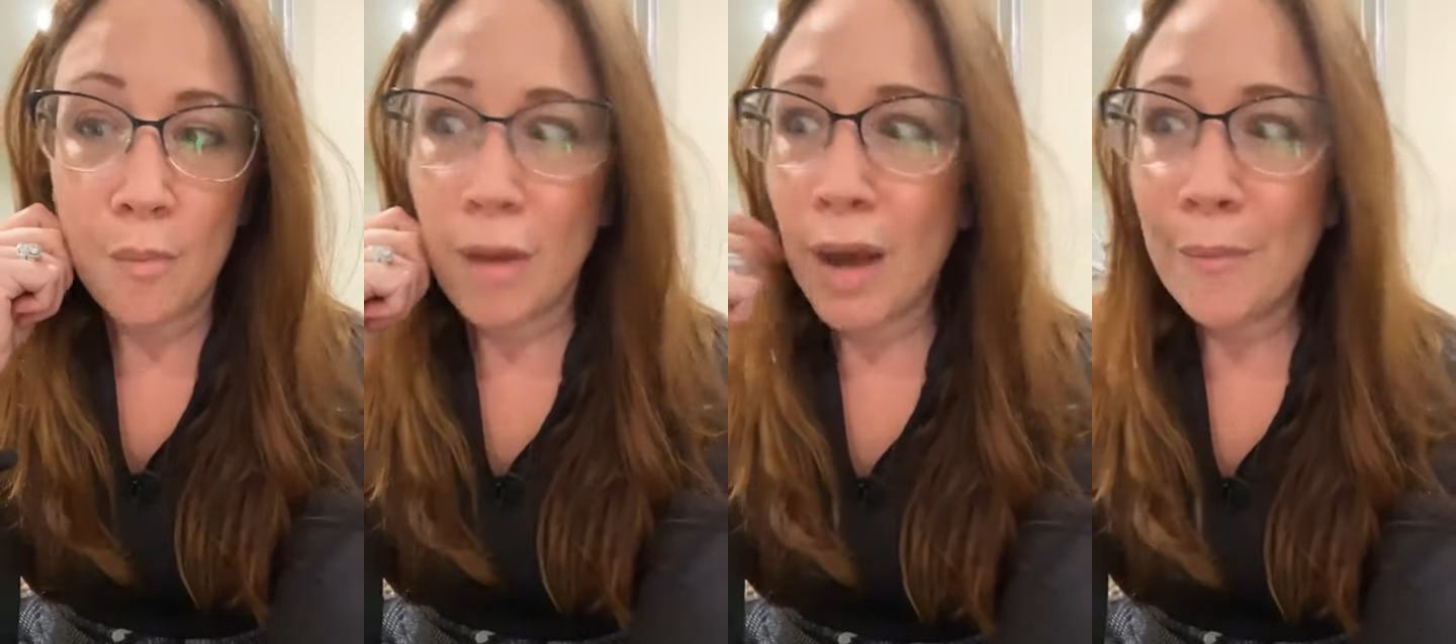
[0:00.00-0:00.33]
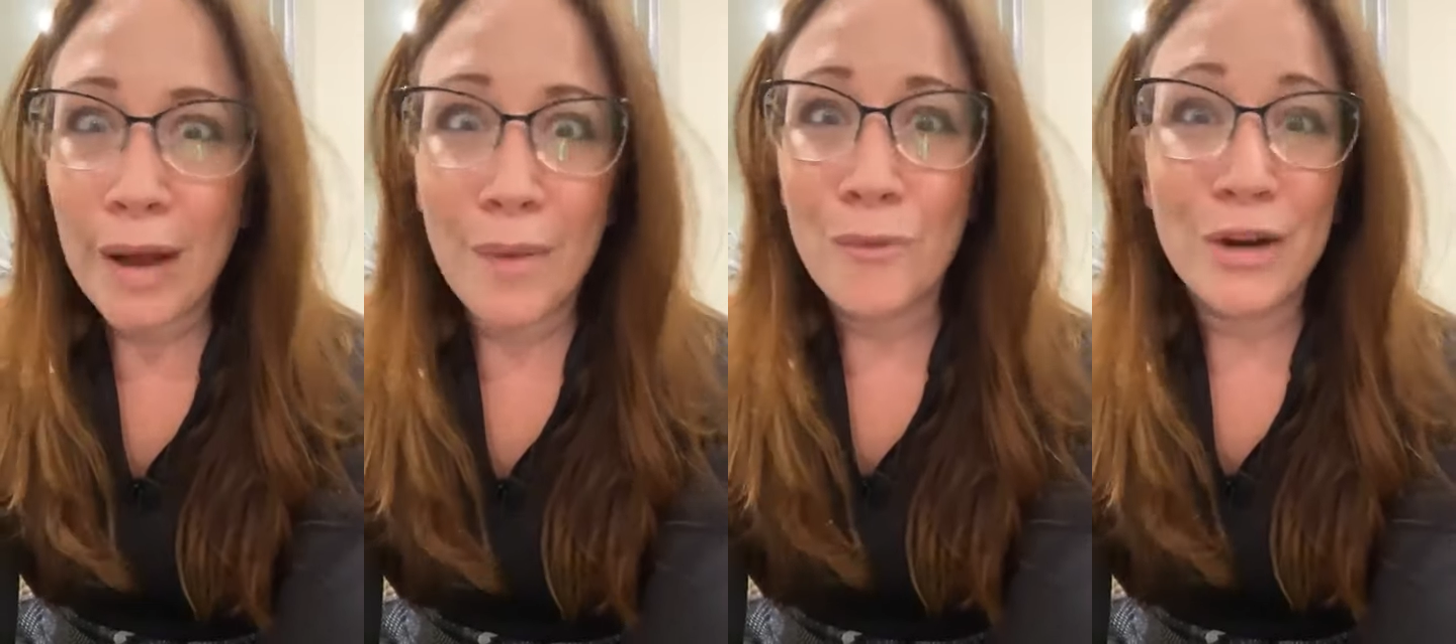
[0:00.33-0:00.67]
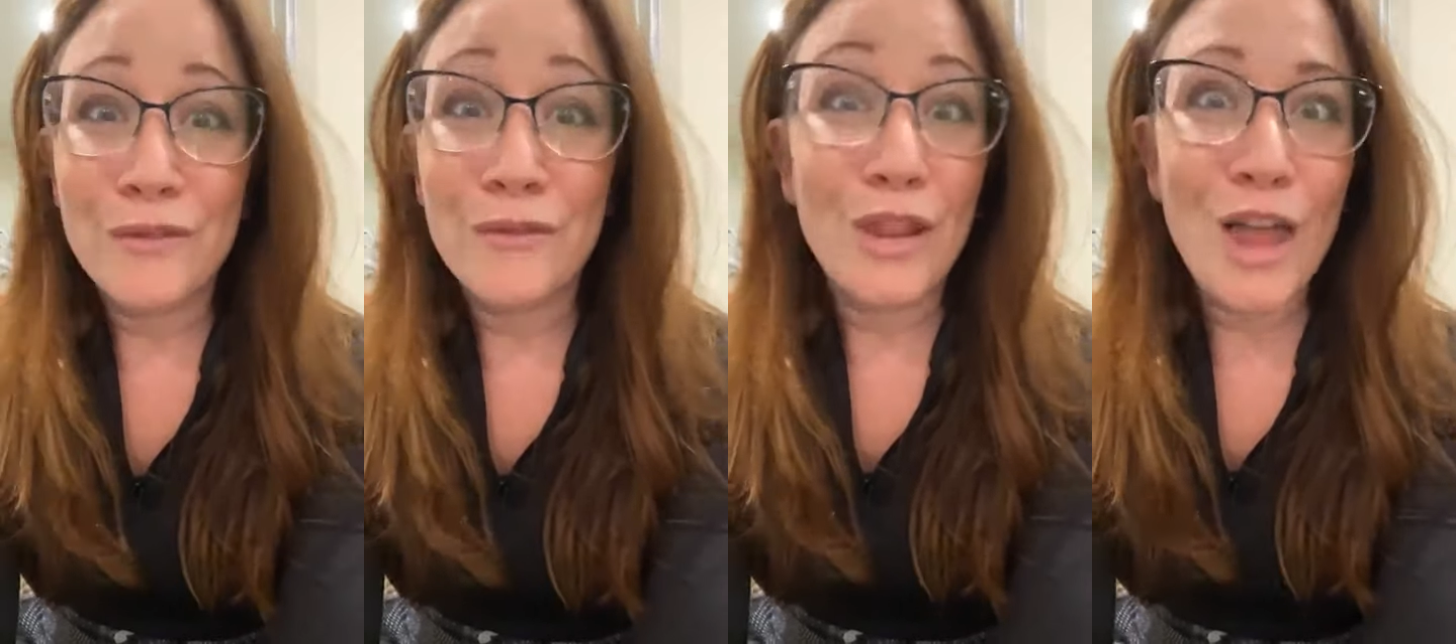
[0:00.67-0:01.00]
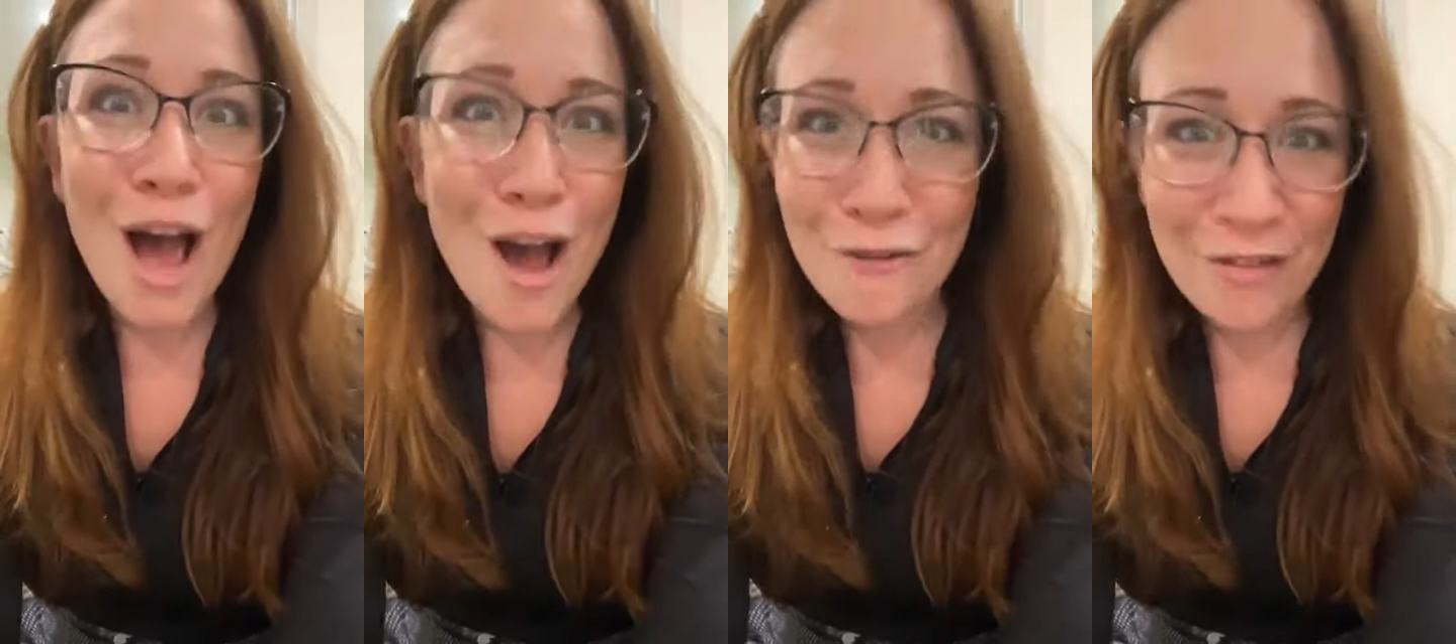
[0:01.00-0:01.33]
my mom would have
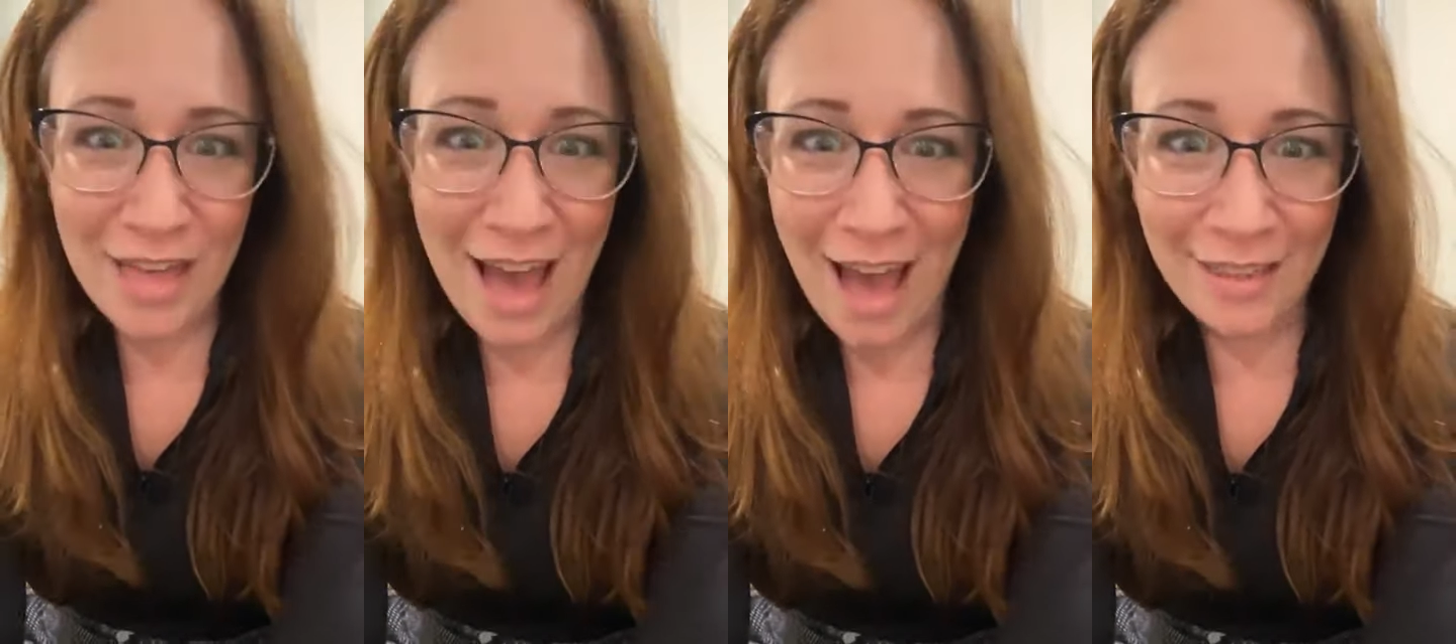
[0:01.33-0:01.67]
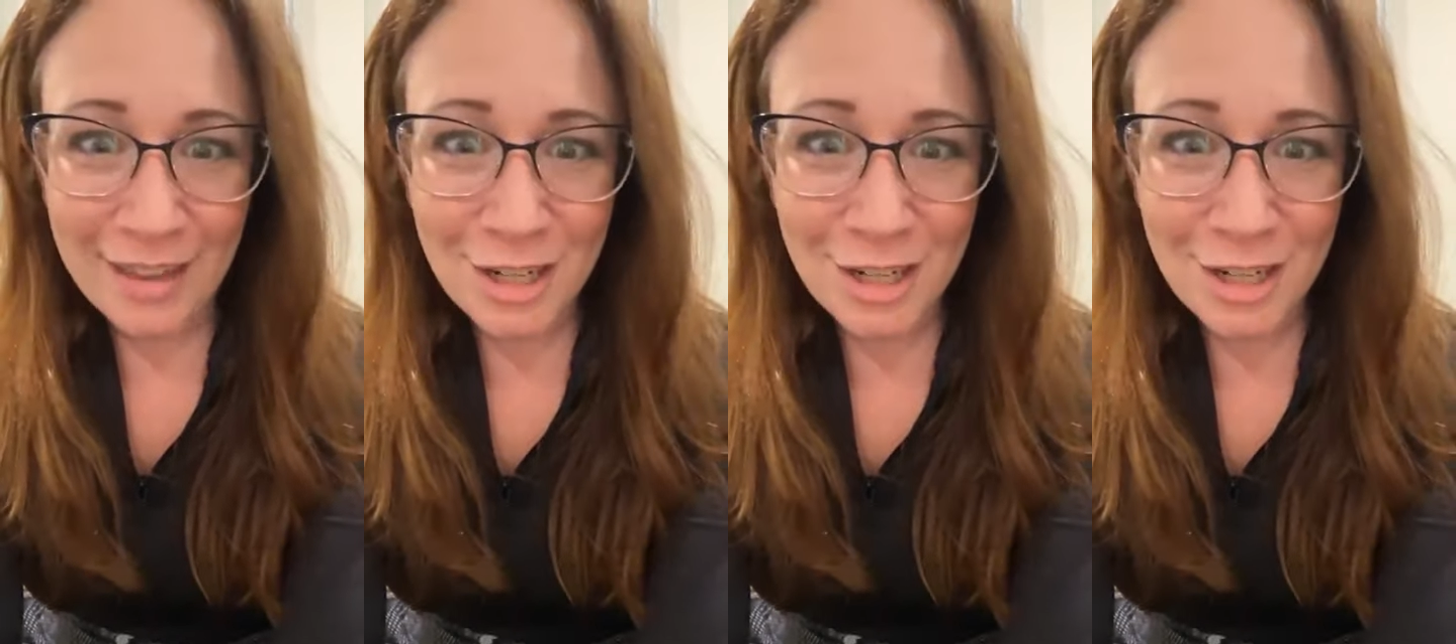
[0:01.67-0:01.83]
loved that